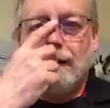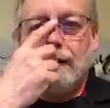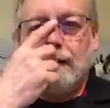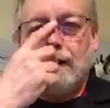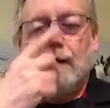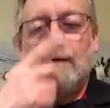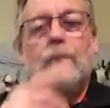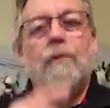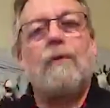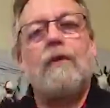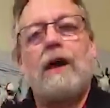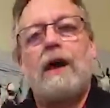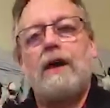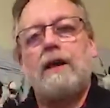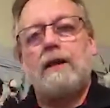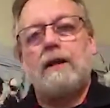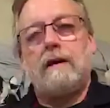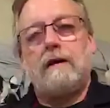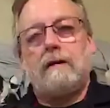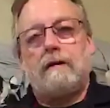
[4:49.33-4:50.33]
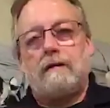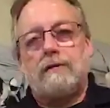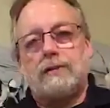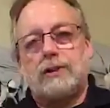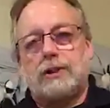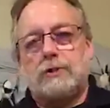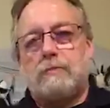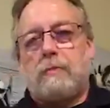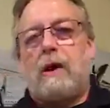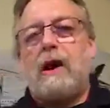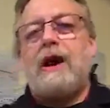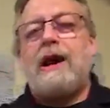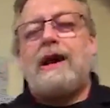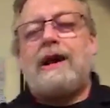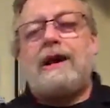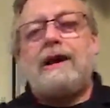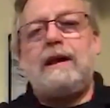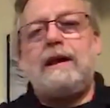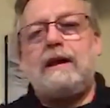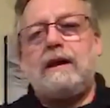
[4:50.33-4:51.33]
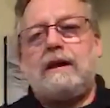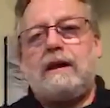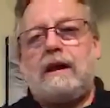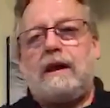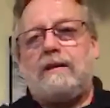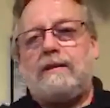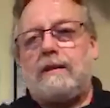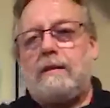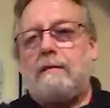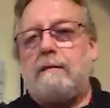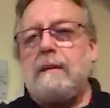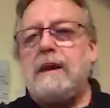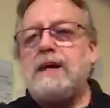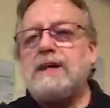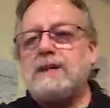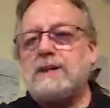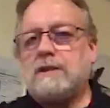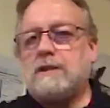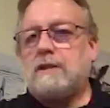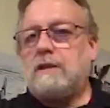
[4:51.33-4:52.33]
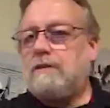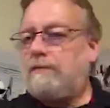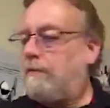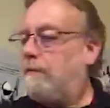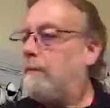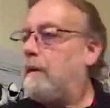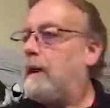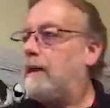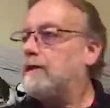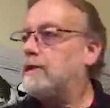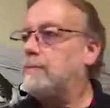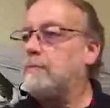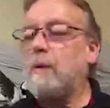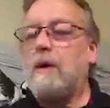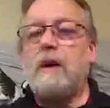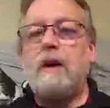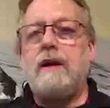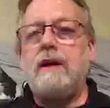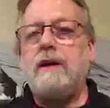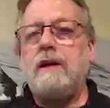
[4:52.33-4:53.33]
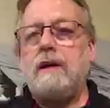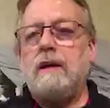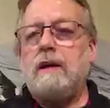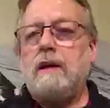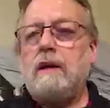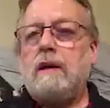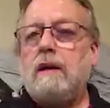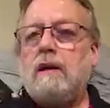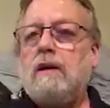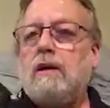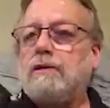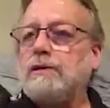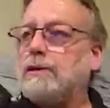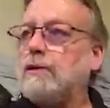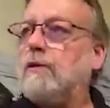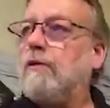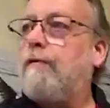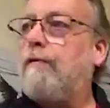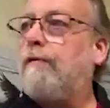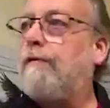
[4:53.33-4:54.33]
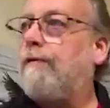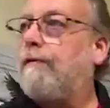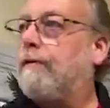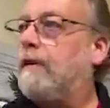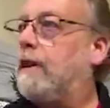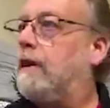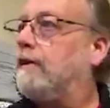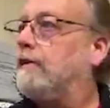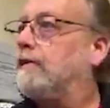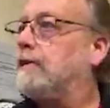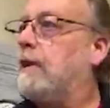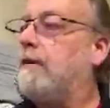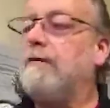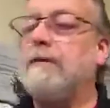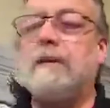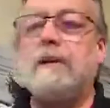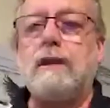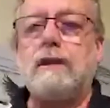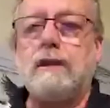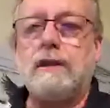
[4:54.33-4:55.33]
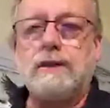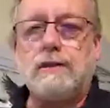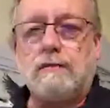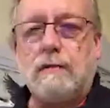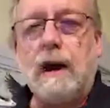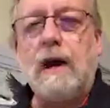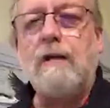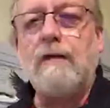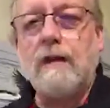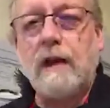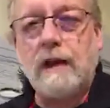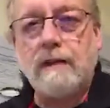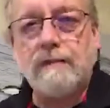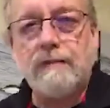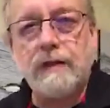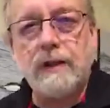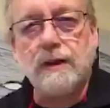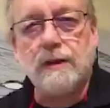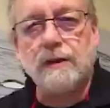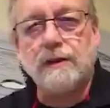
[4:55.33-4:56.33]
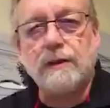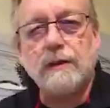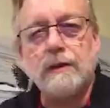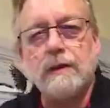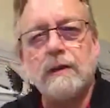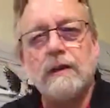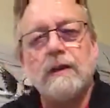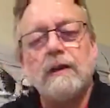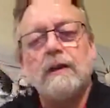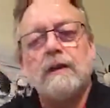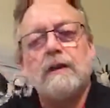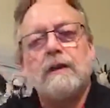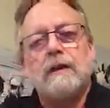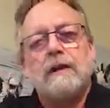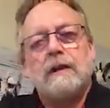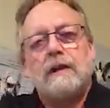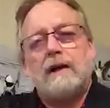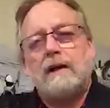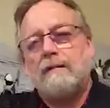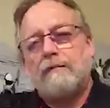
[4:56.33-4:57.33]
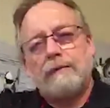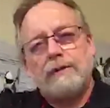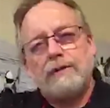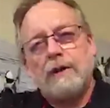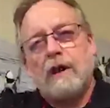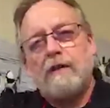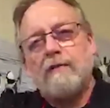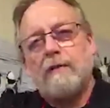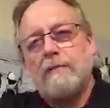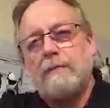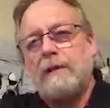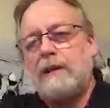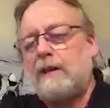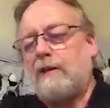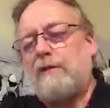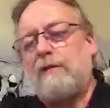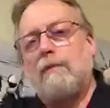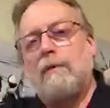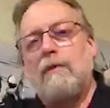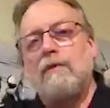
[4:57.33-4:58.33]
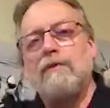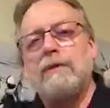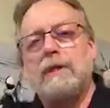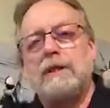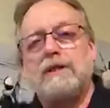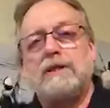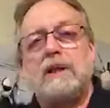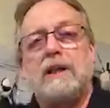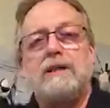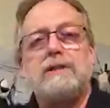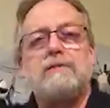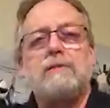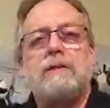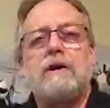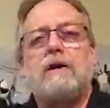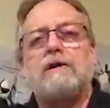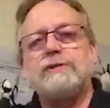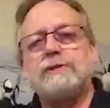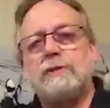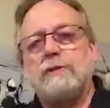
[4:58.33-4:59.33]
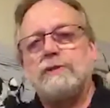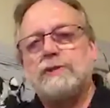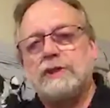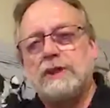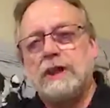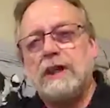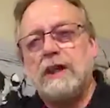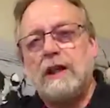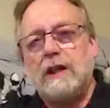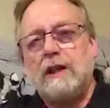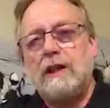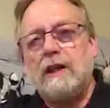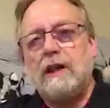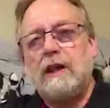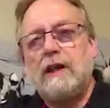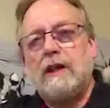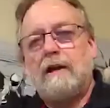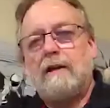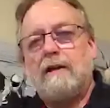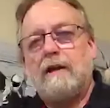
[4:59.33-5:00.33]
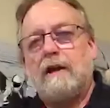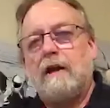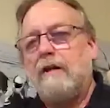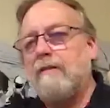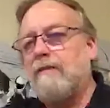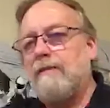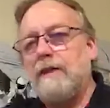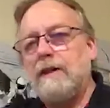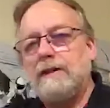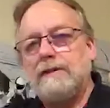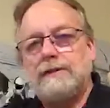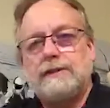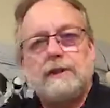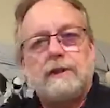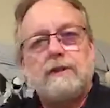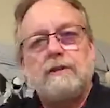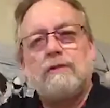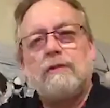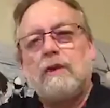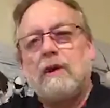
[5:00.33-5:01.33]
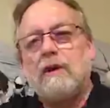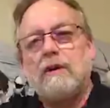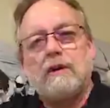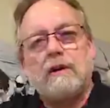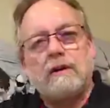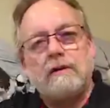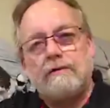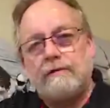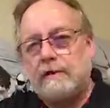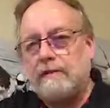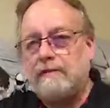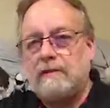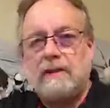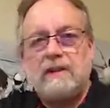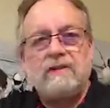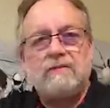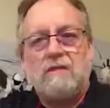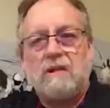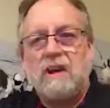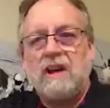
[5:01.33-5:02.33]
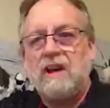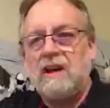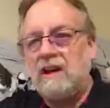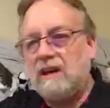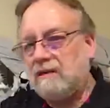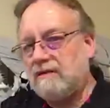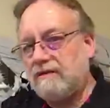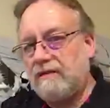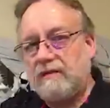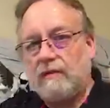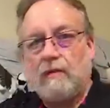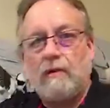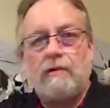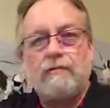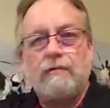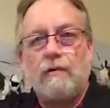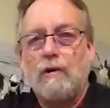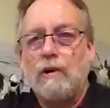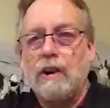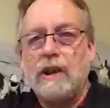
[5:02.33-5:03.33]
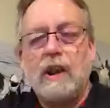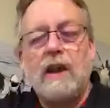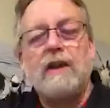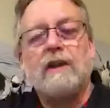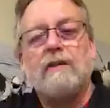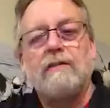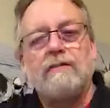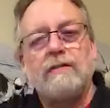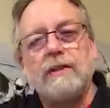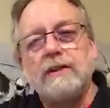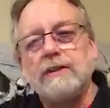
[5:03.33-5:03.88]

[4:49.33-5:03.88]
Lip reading: Well, that spray and the mist from that spray also kills everything that's around that field. And if we drive up and down the road these days, we also see that our fields are no longer 50, 20, or 40 acre fields